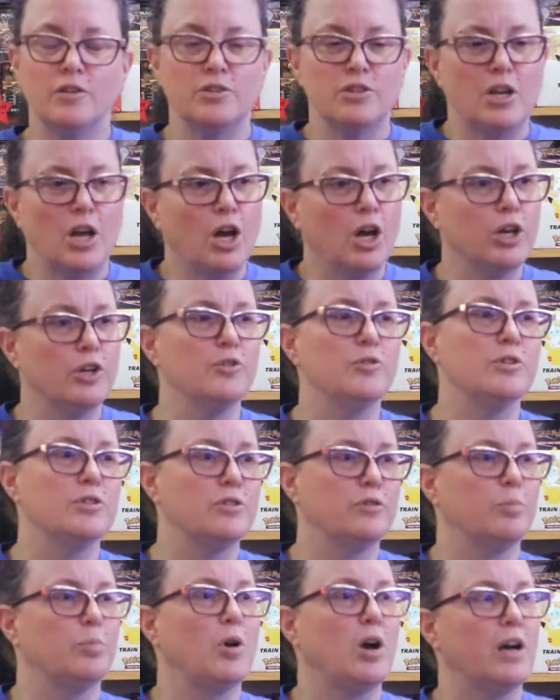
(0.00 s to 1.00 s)

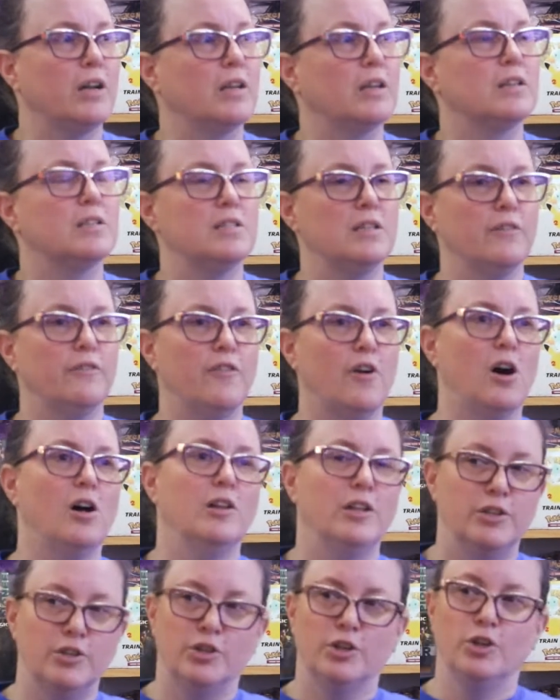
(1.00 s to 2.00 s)
hundreds of products that
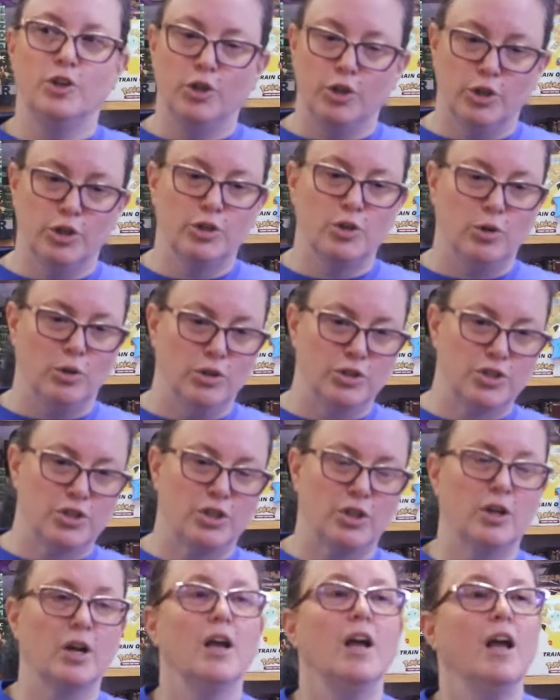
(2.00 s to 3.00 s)
fall under nerd
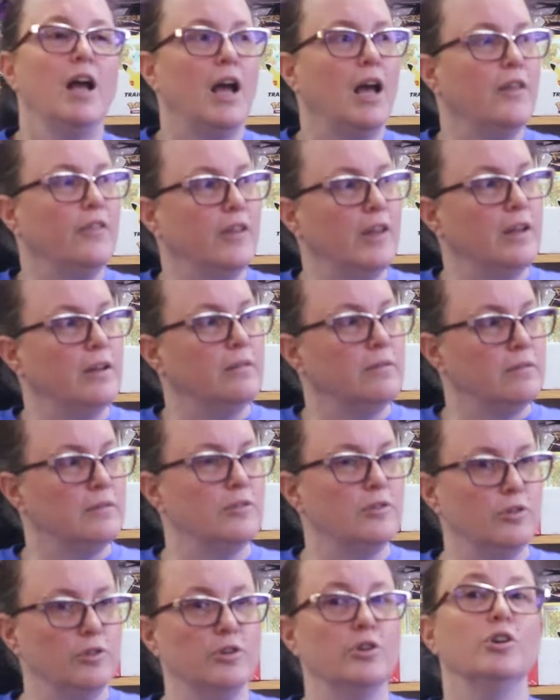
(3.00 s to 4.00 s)
culture, and then
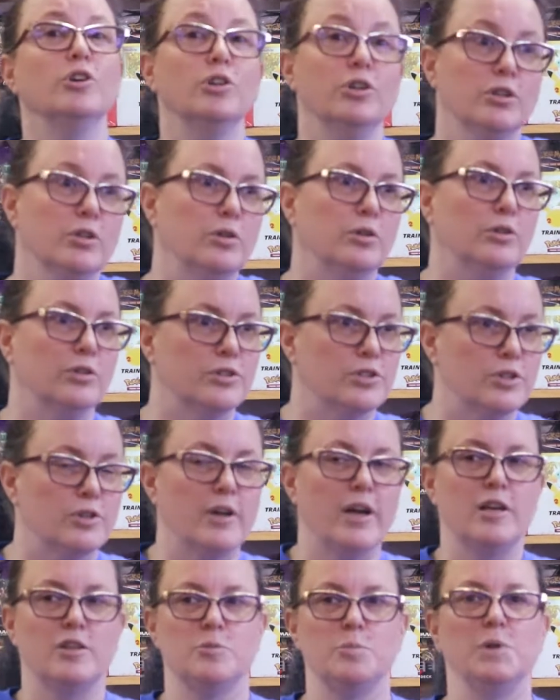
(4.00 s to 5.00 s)
nerd culture
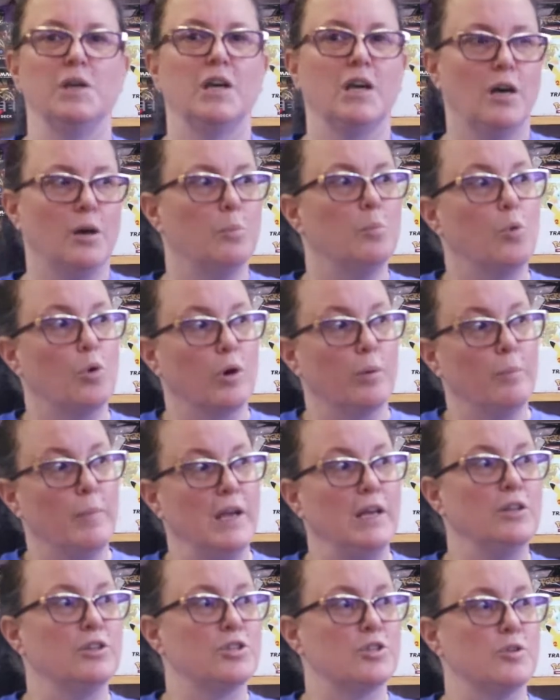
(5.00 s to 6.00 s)
has become more
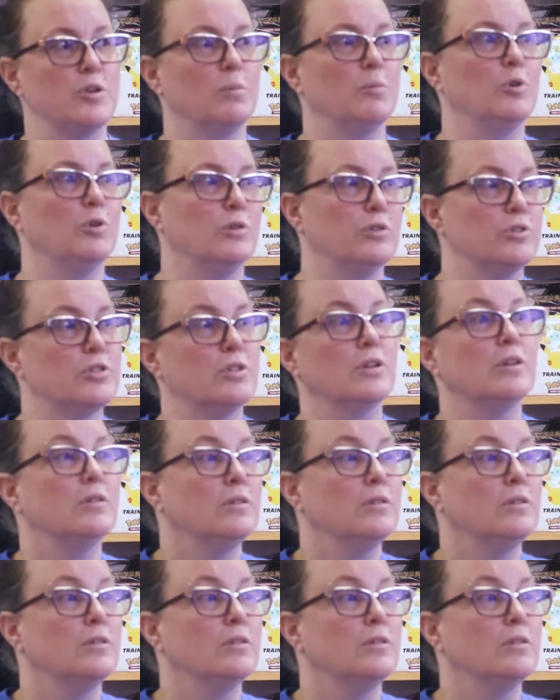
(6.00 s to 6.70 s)
mainstream culture.